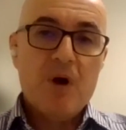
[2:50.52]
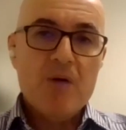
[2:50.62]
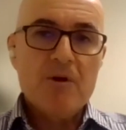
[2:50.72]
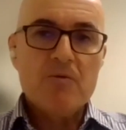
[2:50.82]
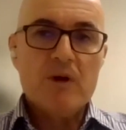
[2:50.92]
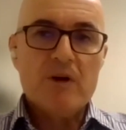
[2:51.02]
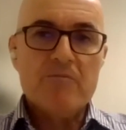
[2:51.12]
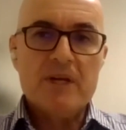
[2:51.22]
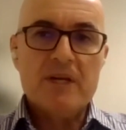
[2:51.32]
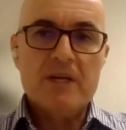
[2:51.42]
At the moment,
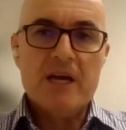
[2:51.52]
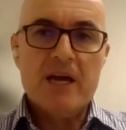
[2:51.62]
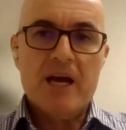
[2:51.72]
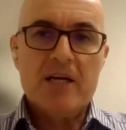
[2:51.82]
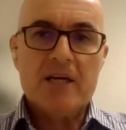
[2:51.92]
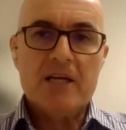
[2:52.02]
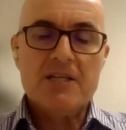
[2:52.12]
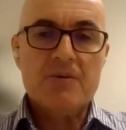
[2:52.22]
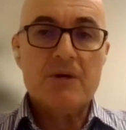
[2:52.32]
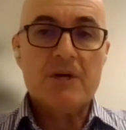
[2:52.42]
we've been
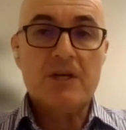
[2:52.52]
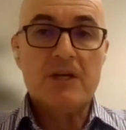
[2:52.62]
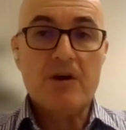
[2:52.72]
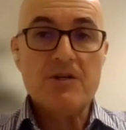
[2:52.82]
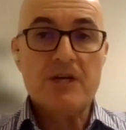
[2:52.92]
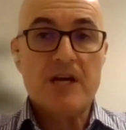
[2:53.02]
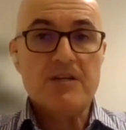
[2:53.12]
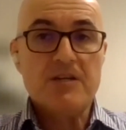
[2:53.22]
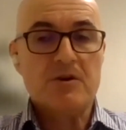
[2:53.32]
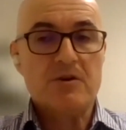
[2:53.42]
continuing
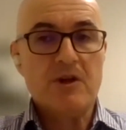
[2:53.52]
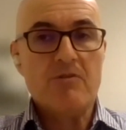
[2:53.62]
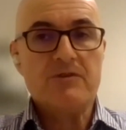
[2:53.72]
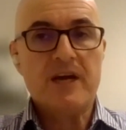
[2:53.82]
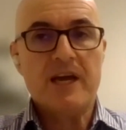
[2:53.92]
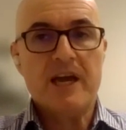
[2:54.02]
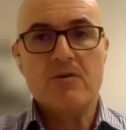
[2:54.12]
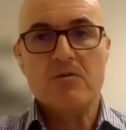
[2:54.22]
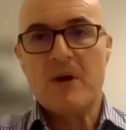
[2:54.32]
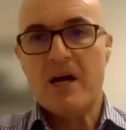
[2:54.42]
negotiations on the offtake
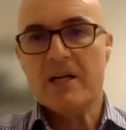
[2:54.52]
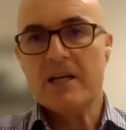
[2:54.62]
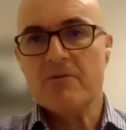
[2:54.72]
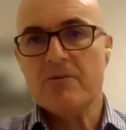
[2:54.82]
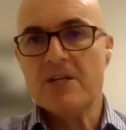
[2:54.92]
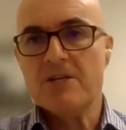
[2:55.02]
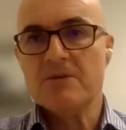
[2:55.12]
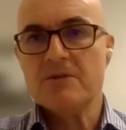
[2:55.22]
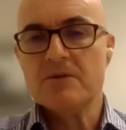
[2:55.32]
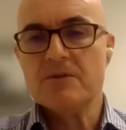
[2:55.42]
and or marketing
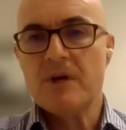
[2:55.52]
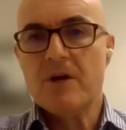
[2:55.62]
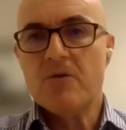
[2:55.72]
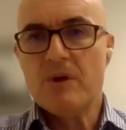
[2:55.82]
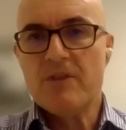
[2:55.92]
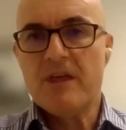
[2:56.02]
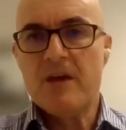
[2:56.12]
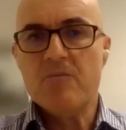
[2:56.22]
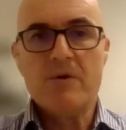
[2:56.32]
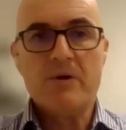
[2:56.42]
arrangements with
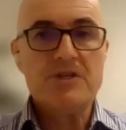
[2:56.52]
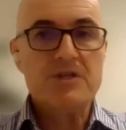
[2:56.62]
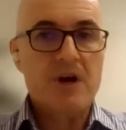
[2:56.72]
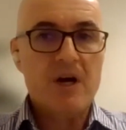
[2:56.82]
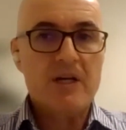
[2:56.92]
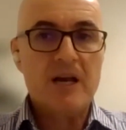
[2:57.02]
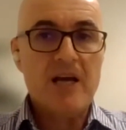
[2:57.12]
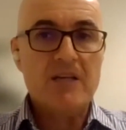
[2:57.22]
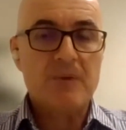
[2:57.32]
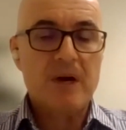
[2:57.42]
them. We're in China
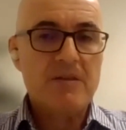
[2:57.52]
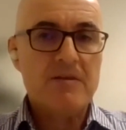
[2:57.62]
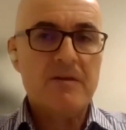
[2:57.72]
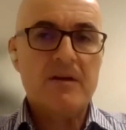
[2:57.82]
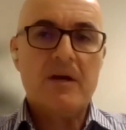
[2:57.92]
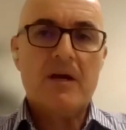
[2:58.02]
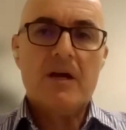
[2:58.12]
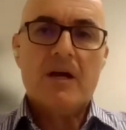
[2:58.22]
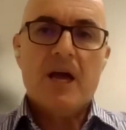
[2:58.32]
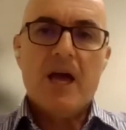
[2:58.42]
last month
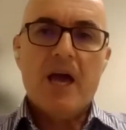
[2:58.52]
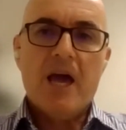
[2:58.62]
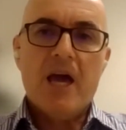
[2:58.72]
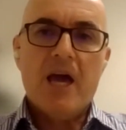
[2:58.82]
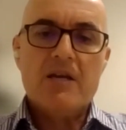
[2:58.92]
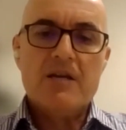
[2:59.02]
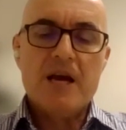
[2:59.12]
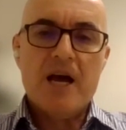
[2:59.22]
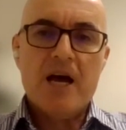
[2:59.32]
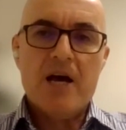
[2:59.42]

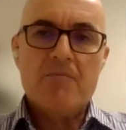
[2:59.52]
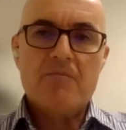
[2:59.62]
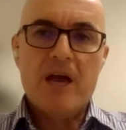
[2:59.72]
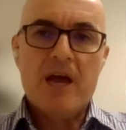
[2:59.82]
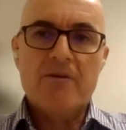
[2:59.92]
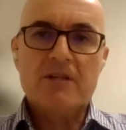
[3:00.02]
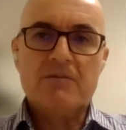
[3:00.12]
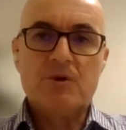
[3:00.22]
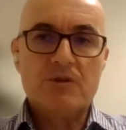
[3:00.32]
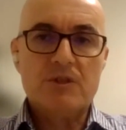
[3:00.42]
and having
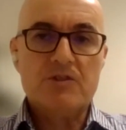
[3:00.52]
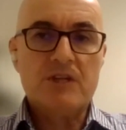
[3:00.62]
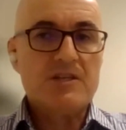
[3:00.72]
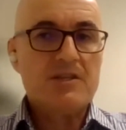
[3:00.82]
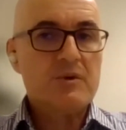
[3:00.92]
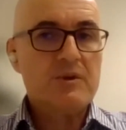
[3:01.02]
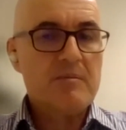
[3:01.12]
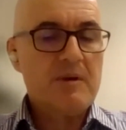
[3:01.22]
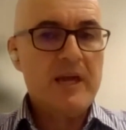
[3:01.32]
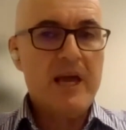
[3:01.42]
some good discussions with
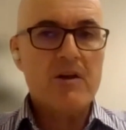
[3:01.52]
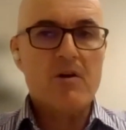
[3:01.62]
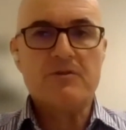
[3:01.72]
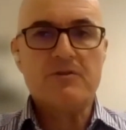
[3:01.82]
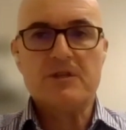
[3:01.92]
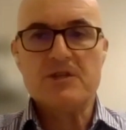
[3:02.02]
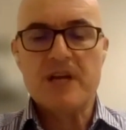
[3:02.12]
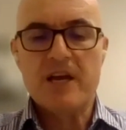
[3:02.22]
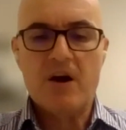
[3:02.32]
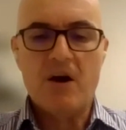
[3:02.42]
them in their head office in
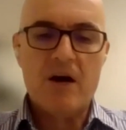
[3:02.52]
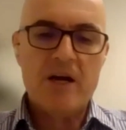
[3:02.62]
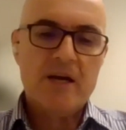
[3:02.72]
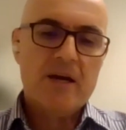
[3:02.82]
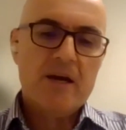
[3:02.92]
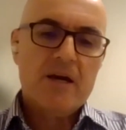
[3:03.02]
Shanghai.